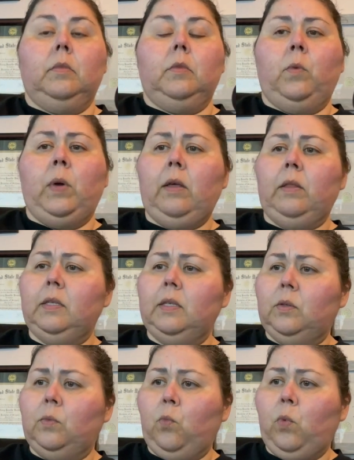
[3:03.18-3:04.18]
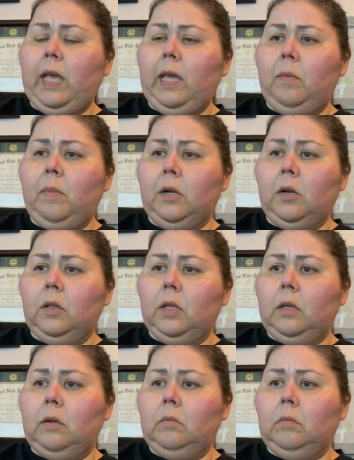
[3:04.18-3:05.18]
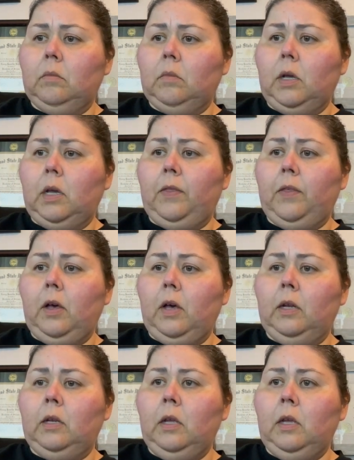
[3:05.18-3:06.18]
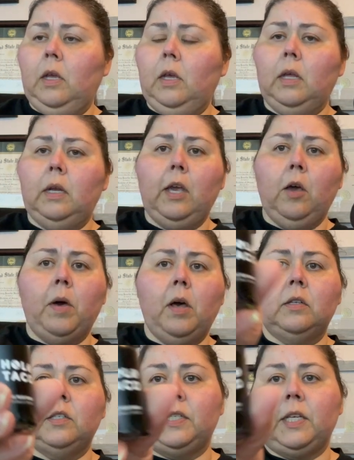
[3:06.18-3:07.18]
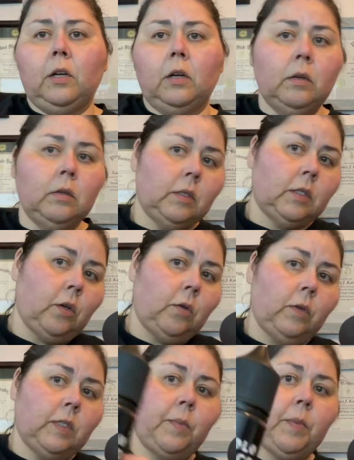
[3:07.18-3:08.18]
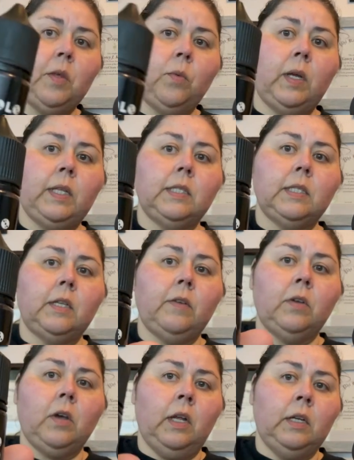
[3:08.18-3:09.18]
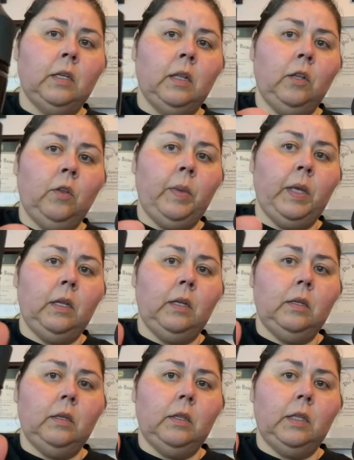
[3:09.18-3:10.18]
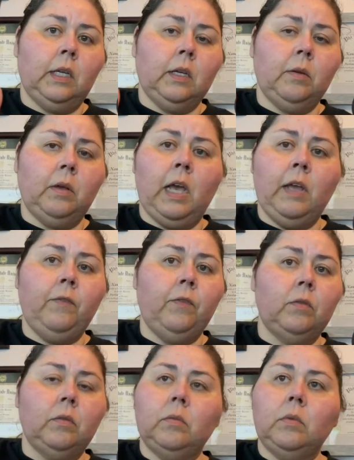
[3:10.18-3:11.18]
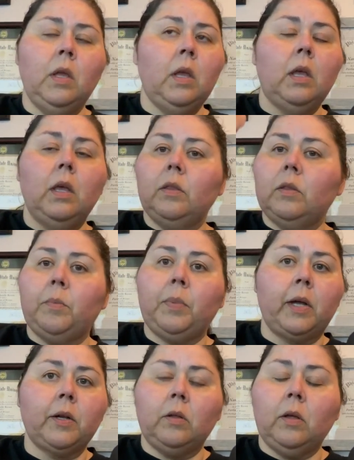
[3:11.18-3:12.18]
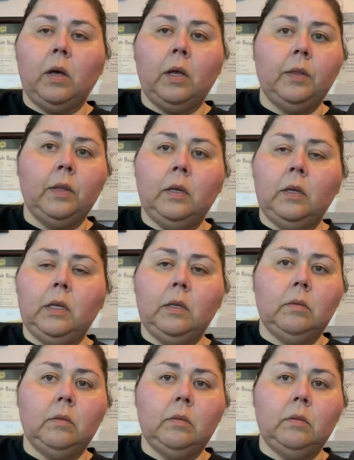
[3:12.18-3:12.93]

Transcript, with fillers: wow, this is way bigger than I thought. Nail polish thinner. So for some of the ones that I've gotten a little bit thick, I've, the bottle on the